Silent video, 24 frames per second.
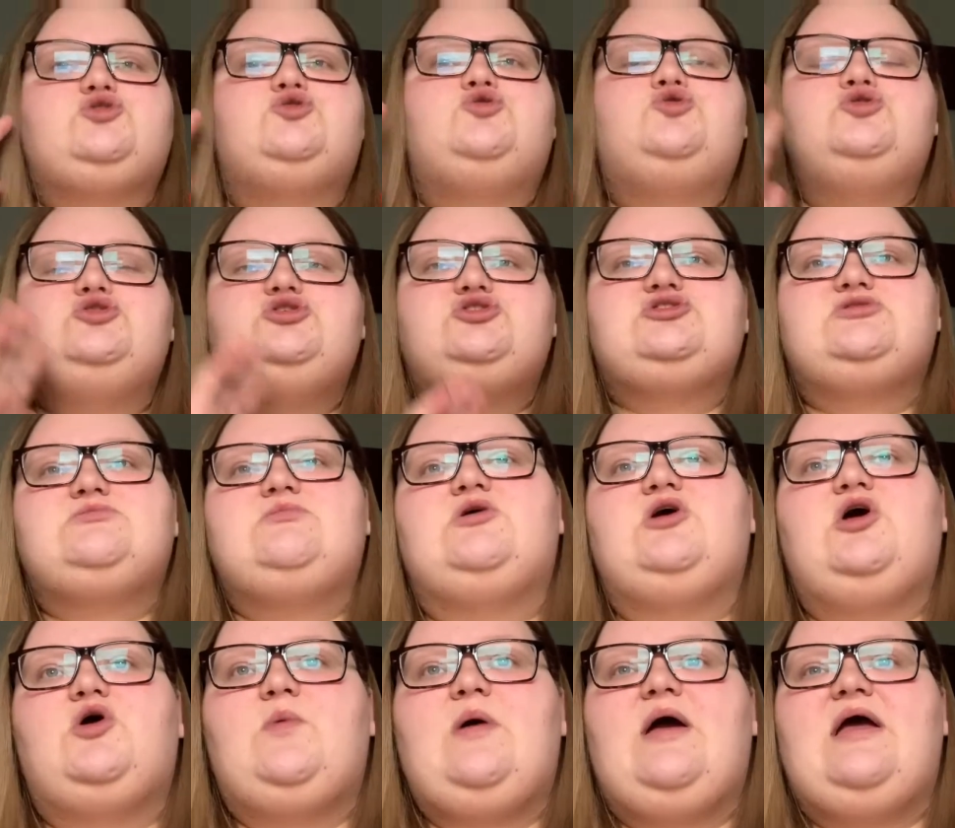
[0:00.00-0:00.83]
all your
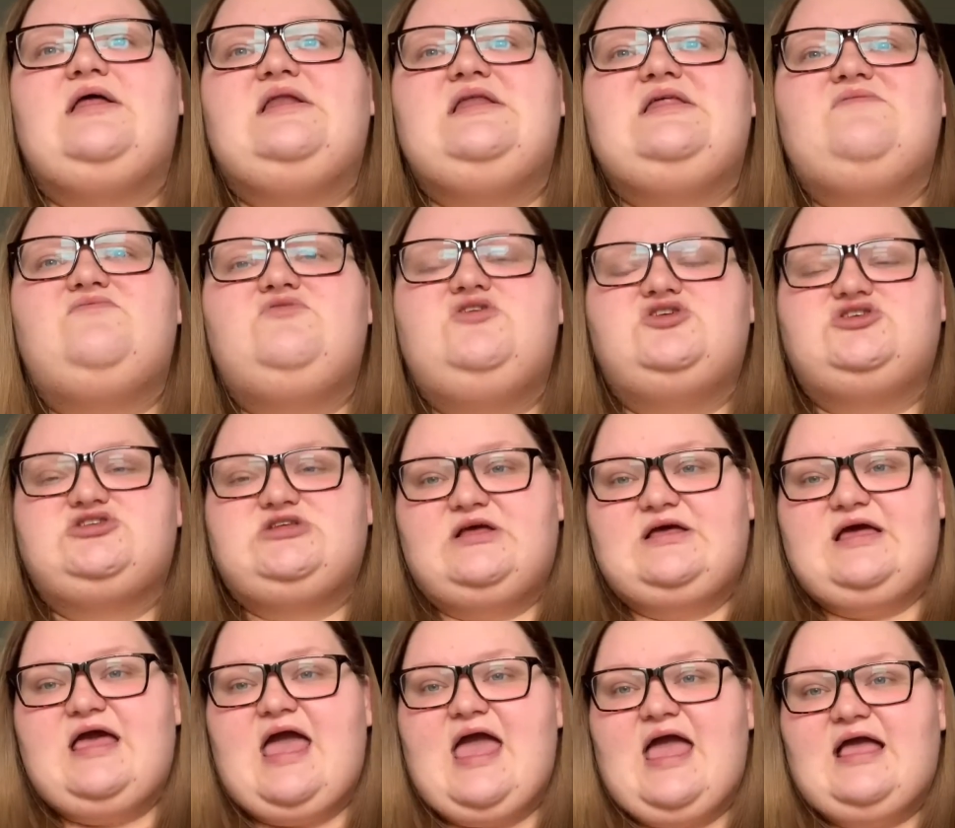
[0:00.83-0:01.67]
stomach away, leaving you just
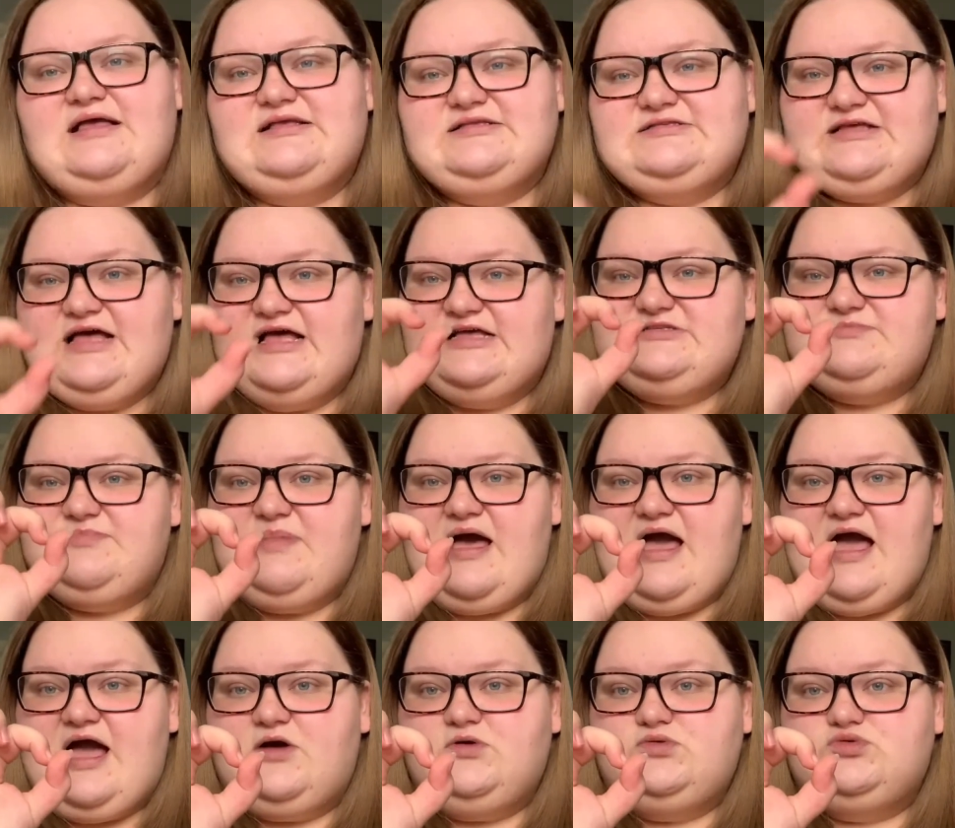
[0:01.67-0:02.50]
like an egg-sized
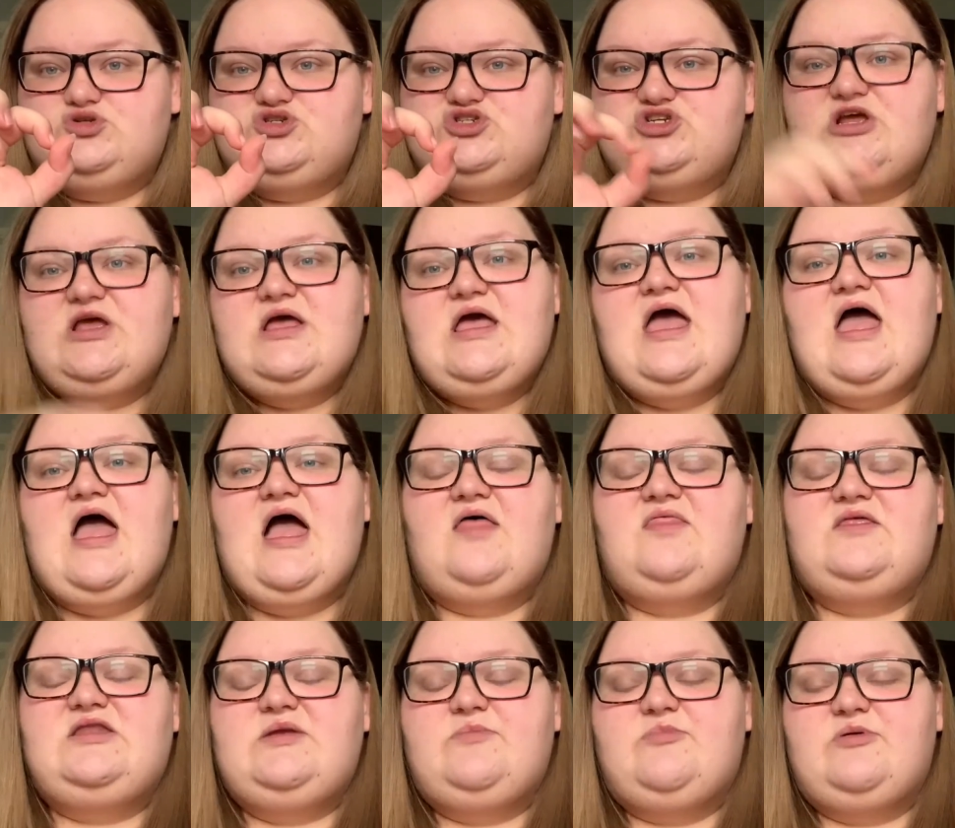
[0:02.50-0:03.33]
pouch,
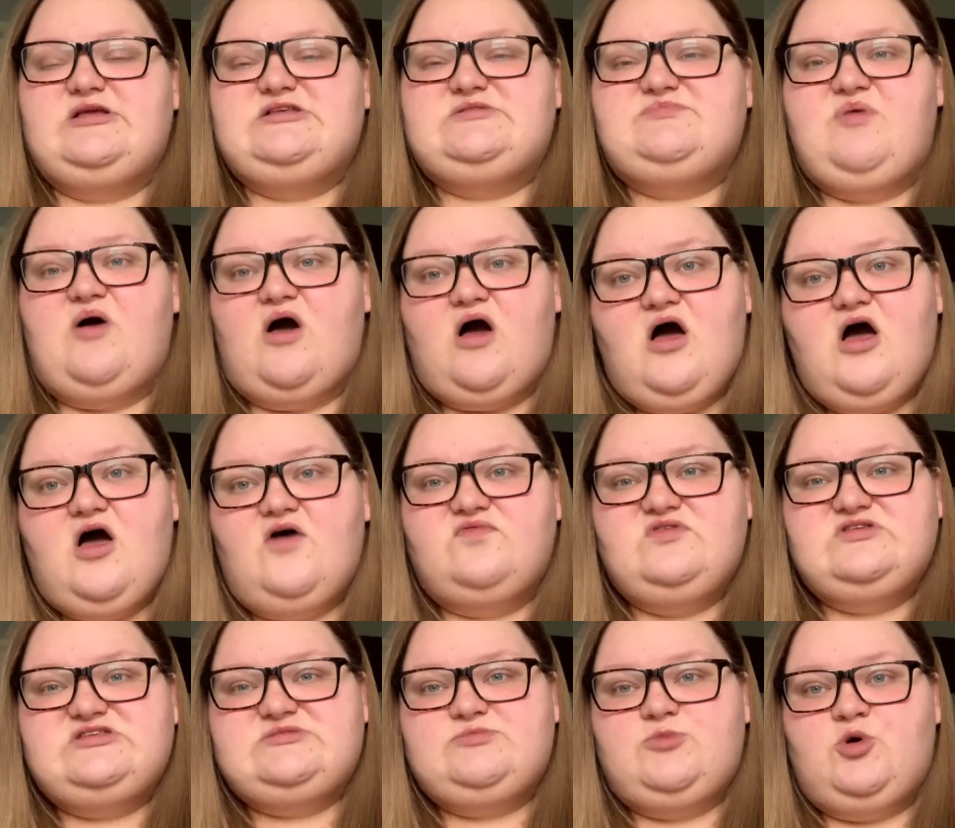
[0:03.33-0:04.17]
and then he brings part of
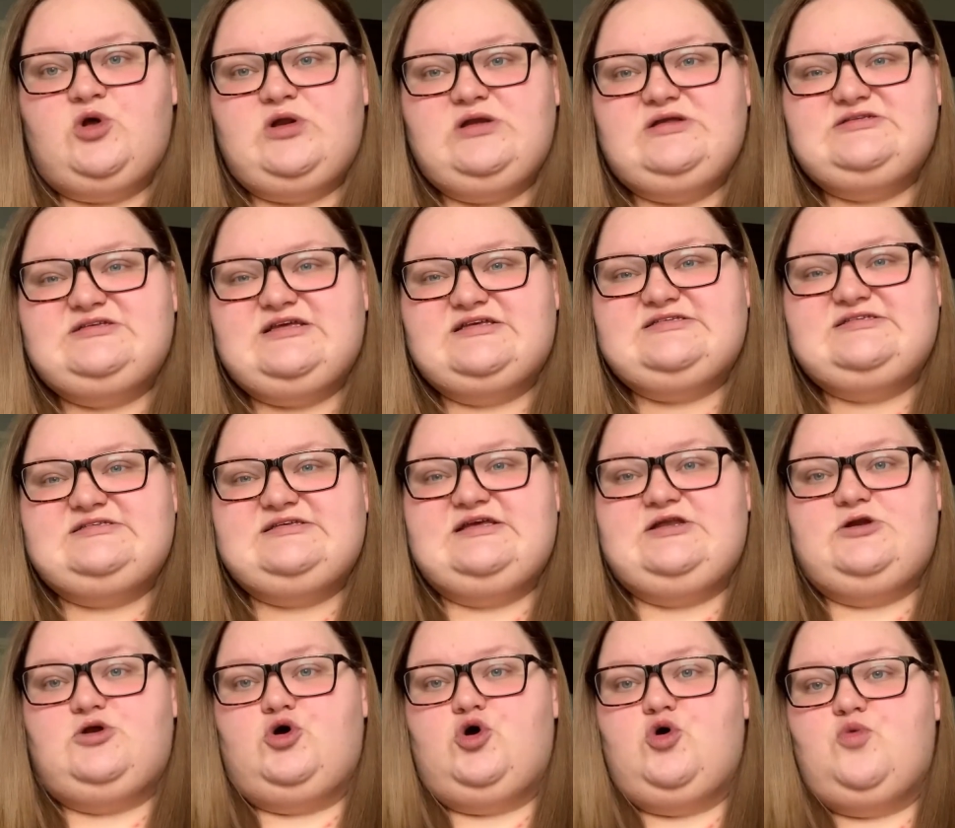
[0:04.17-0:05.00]
the small
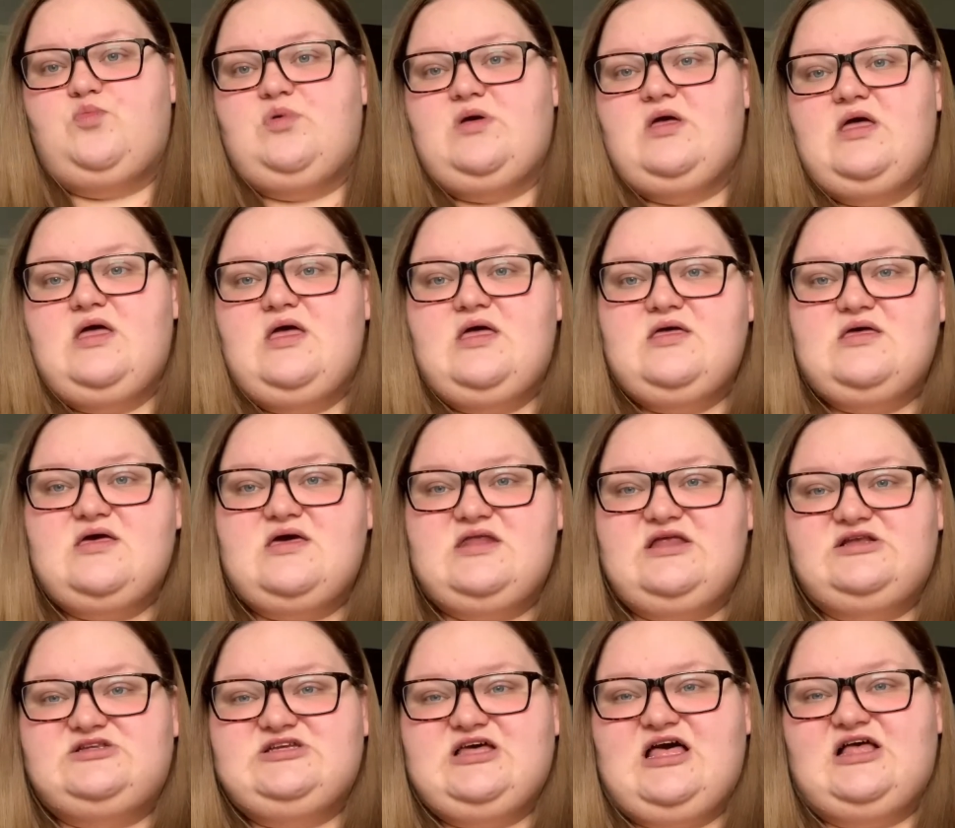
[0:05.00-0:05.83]
intestine up and
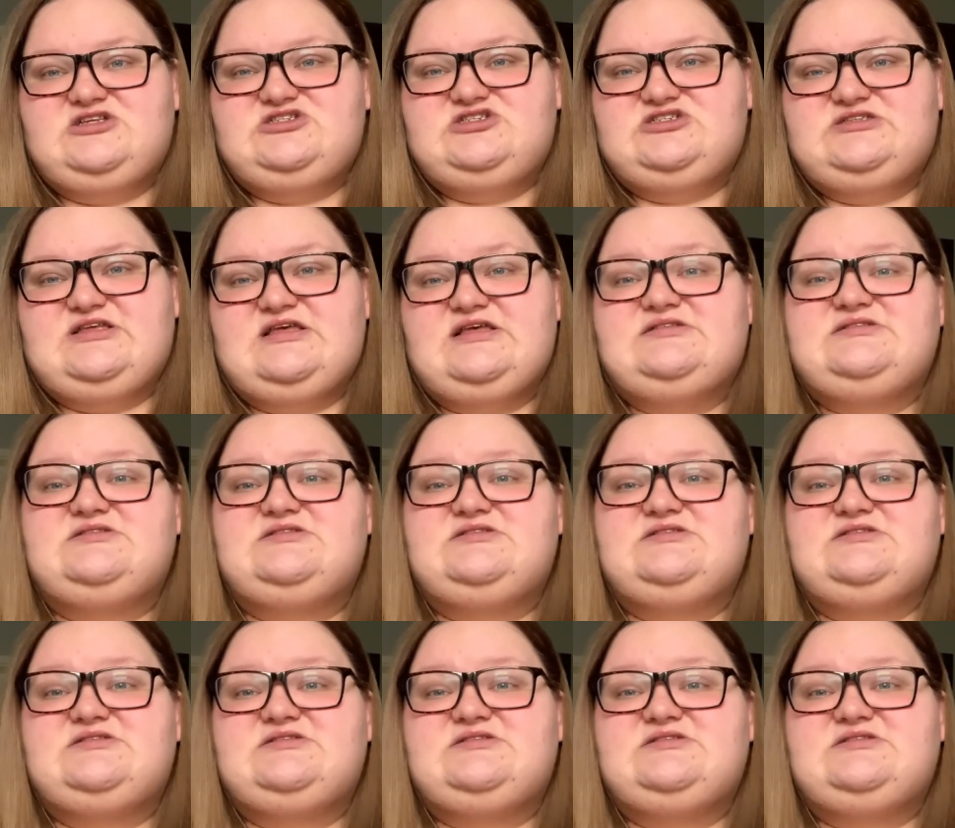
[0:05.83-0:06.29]
attaches it.